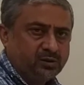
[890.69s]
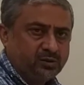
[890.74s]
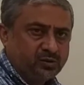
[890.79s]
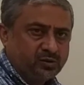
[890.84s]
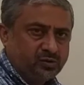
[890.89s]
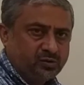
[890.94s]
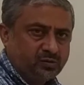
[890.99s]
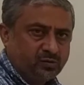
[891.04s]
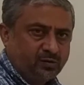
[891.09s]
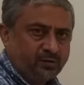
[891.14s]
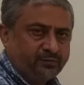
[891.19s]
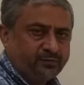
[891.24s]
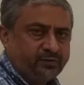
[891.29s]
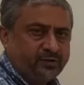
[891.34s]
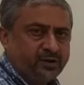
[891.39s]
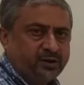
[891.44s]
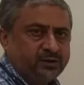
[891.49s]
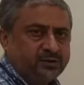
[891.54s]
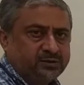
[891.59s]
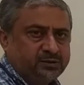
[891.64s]
soft
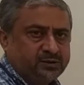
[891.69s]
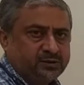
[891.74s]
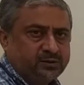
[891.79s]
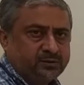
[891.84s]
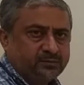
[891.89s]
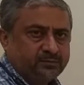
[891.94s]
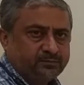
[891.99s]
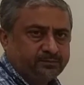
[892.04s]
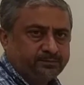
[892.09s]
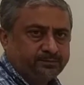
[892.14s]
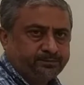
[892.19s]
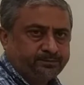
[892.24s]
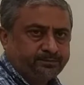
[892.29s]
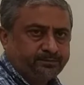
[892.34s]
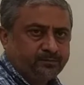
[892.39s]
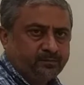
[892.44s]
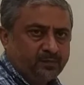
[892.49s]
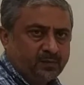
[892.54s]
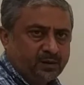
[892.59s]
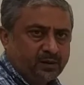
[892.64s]
drinks,
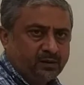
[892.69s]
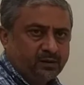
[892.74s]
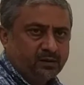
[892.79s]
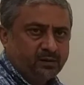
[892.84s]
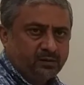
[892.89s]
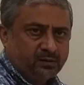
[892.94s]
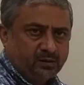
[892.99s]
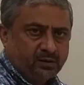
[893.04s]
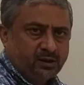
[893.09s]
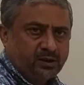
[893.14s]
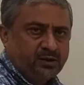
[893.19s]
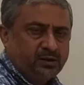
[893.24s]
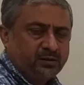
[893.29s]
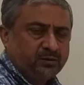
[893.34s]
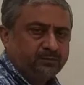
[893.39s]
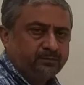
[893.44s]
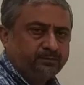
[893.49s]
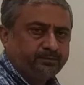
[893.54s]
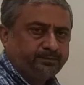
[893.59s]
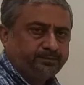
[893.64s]
right?
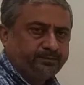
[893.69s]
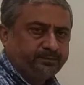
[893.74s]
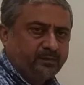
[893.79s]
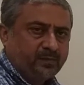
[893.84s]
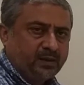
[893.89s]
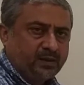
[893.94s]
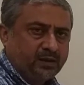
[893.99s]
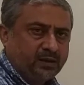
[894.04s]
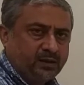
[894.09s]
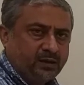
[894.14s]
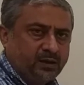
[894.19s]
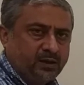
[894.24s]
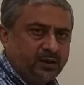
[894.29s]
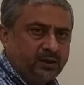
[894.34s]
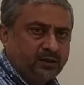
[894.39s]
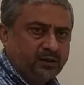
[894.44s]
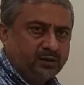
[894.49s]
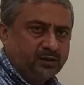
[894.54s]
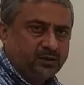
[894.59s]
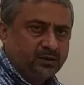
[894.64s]
Like